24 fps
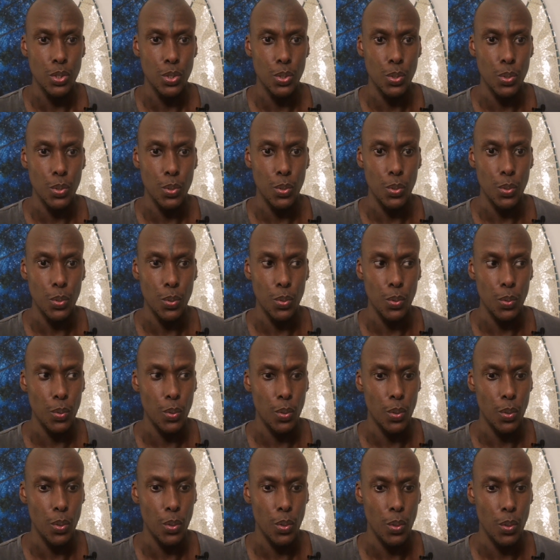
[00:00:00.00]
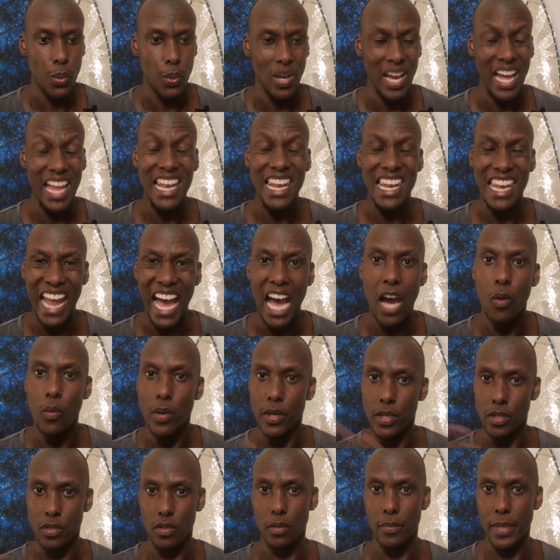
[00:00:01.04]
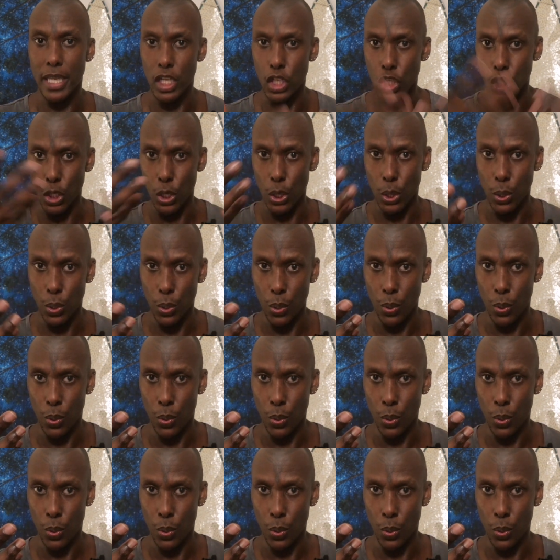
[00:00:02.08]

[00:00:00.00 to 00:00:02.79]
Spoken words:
to allow it to be new.